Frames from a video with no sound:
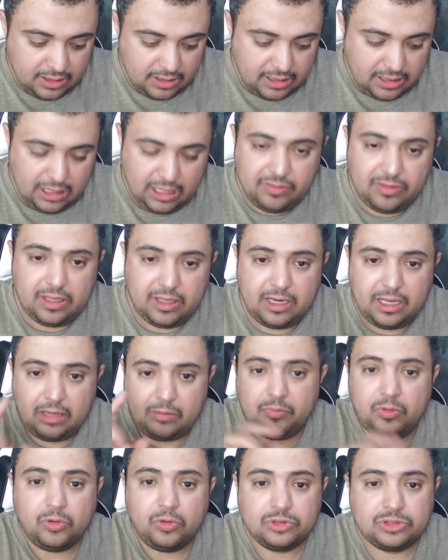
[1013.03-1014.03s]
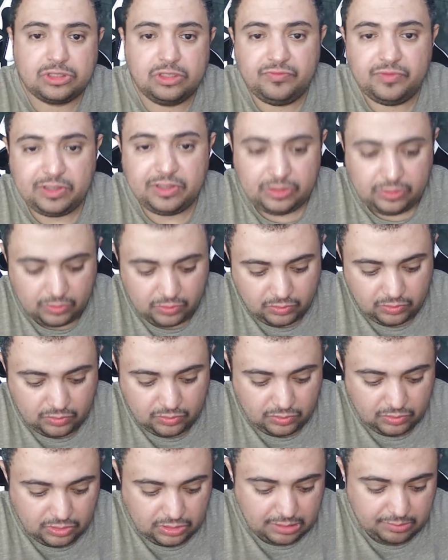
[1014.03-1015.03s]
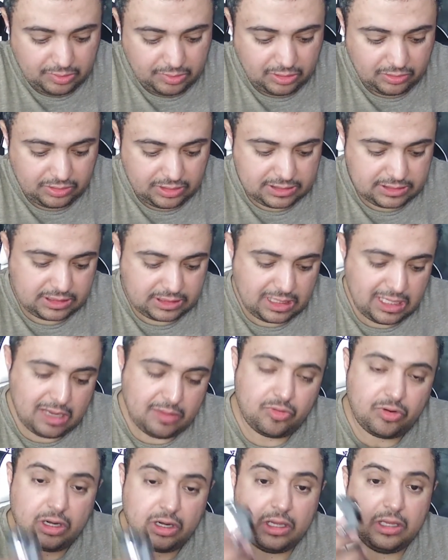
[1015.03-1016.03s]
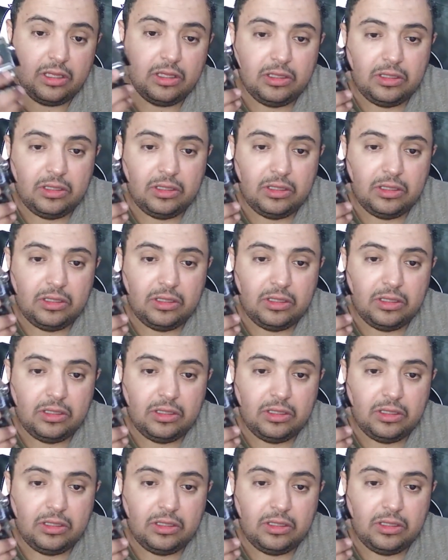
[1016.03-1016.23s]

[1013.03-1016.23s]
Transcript: And then I'll post a video about this camera